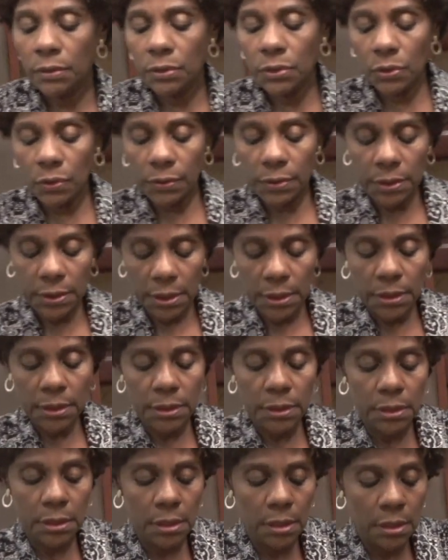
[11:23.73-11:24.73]
So this
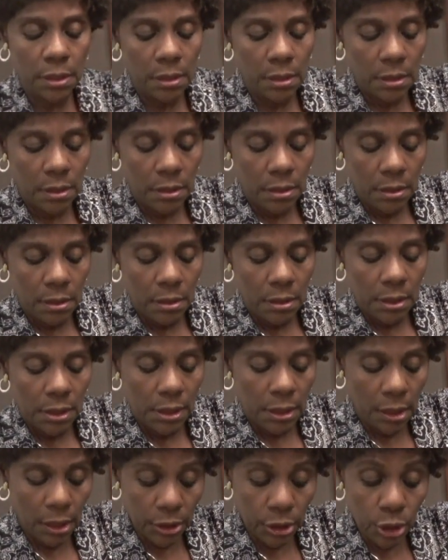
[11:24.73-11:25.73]

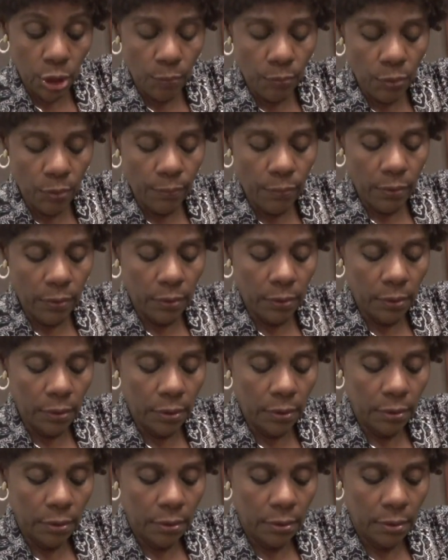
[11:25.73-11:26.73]
a double bowl.
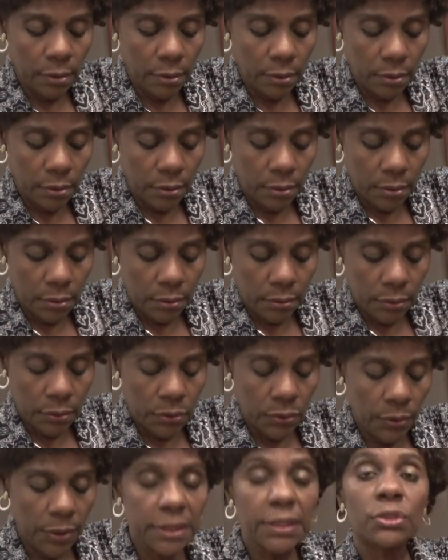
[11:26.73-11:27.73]
So
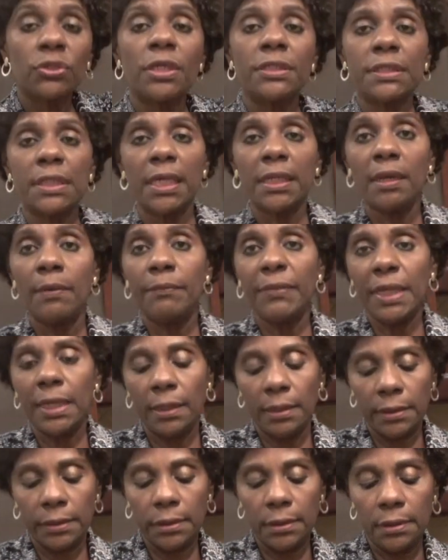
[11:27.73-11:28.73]
it's just gonna melt.